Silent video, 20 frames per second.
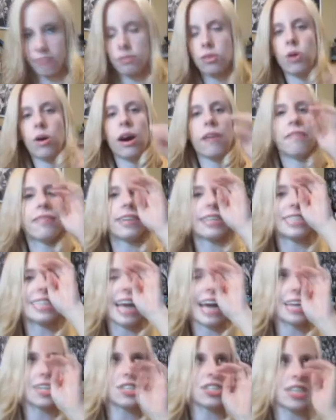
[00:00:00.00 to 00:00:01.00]
of go off on a
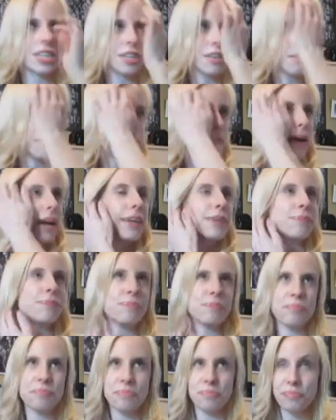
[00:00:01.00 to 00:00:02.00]
tangent, but
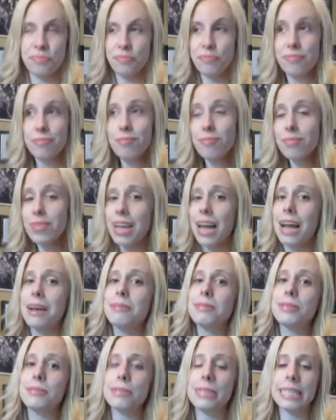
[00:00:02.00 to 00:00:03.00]
I
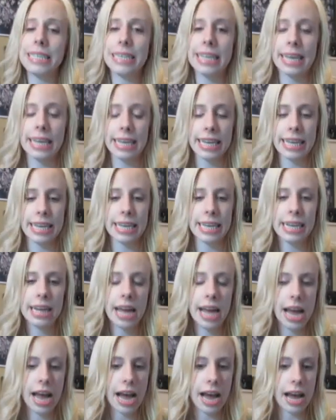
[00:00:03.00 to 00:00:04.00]
was really lucky.
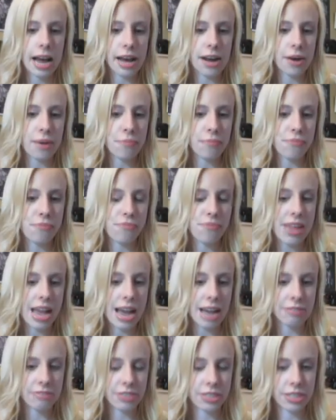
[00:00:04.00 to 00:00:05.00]

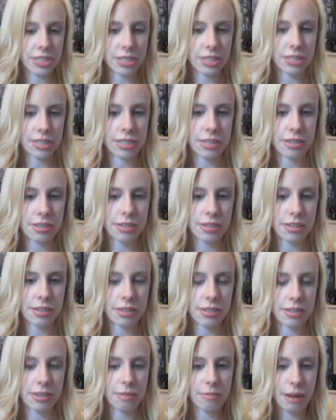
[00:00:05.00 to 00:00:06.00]
After
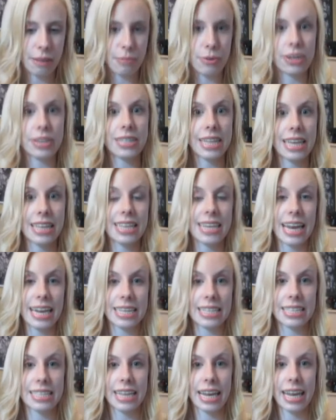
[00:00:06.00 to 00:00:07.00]
my birthday the
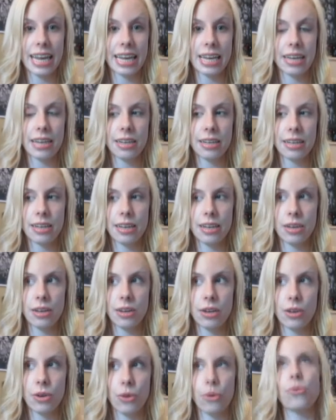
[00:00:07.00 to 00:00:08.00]
next day,
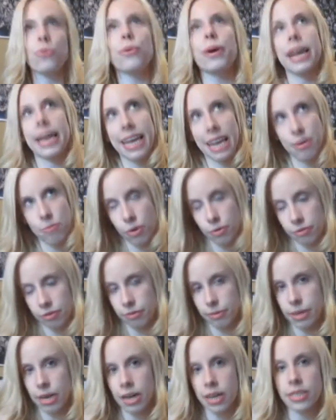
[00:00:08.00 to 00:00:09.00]
or when I came home
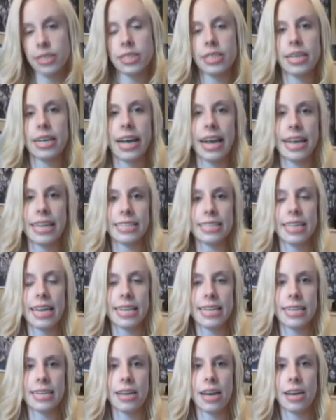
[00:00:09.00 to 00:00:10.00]
from the concert, I had
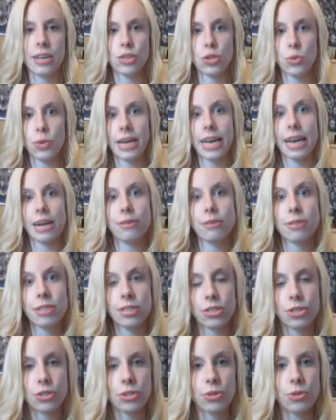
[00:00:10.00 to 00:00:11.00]
sent a tweet out
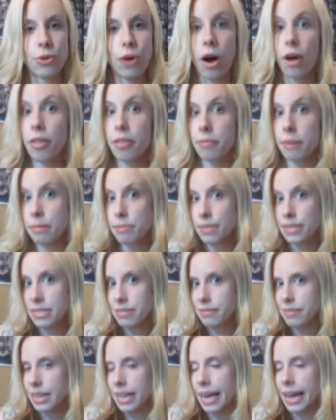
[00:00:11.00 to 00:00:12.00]
to all the members
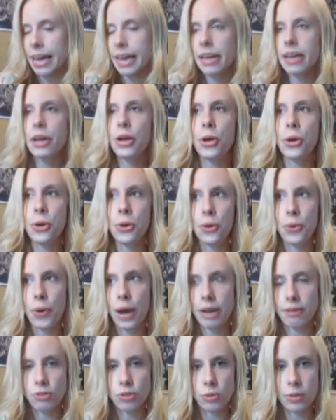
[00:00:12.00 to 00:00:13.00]
of Glay who
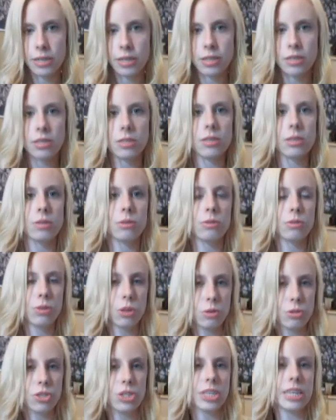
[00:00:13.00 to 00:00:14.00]
have Twitter, so
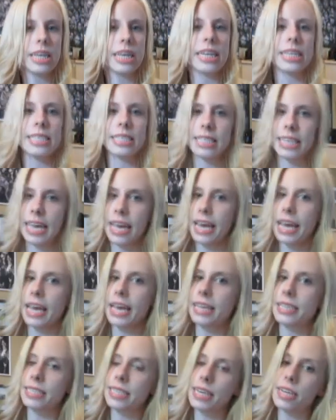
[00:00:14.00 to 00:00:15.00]
Toshi and Sei
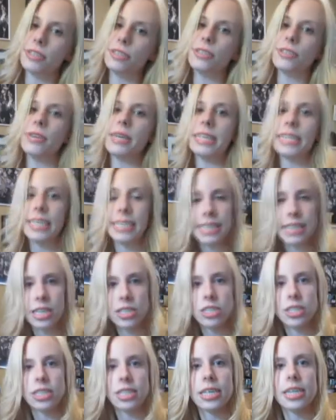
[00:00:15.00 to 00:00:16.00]
and Teru and
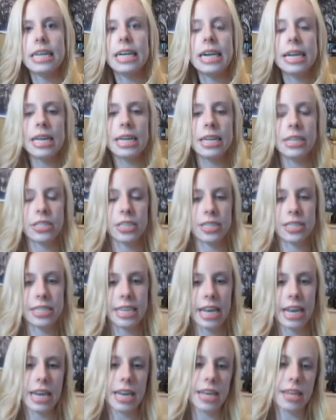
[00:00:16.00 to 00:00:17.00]
Hizashi, just
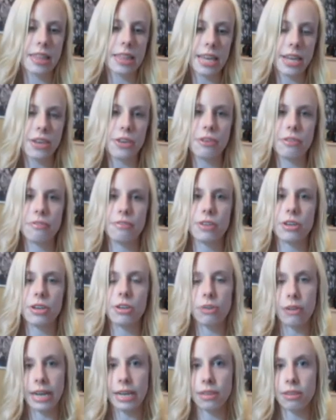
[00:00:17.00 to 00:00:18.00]
saying thank you for a
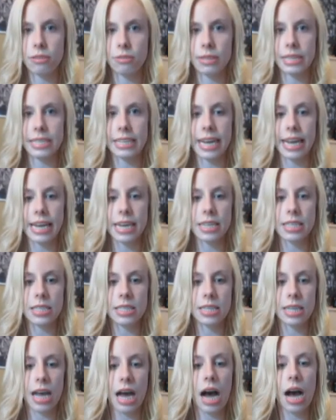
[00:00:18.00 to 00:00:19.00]
great 3
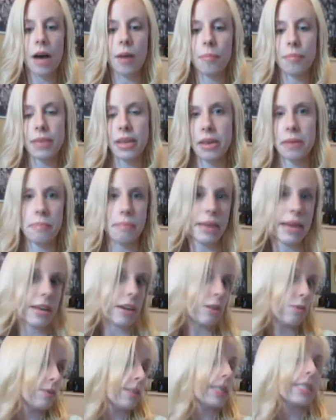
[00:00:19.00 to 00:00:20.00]
days. It made
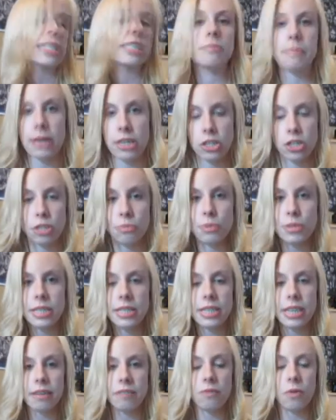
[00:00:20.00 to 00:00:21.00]
a really special
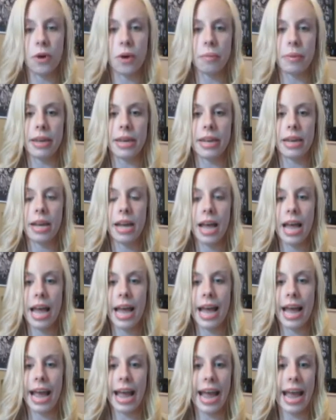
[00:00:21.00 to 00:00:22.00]
birthday for me.
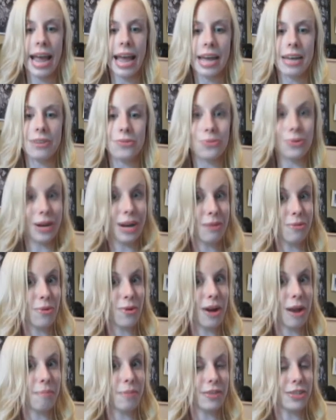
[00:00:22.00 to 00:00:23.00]
And when I
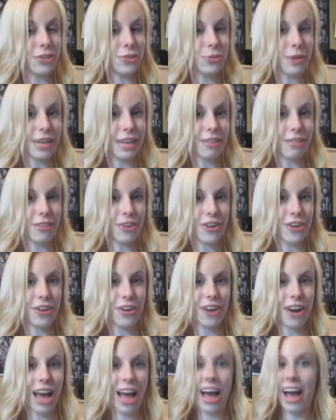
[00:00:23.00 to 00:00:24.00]
woke up on the
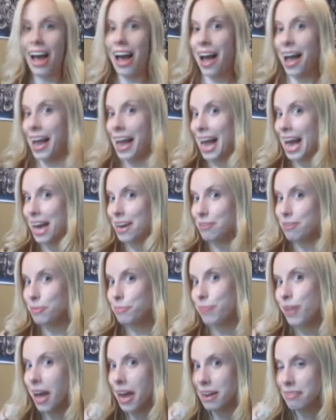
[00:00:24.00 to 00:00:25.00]
23rd, I had a
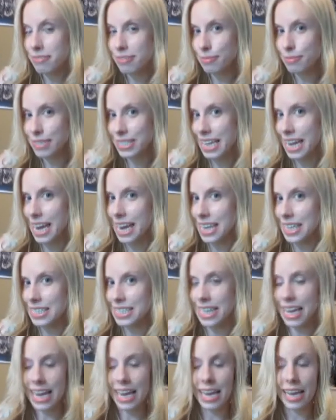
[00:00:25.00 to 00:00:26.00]
reply from Sei
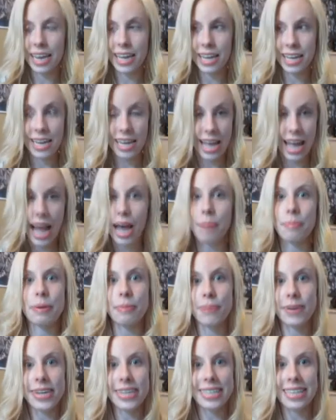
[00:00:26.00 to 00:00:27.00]
saying happy
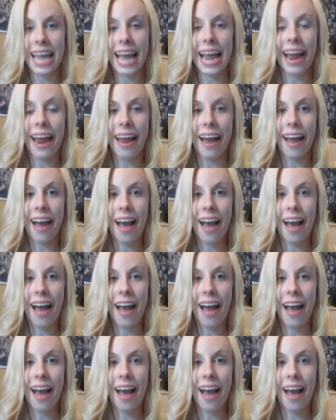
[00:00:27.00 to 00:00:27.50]
birthday.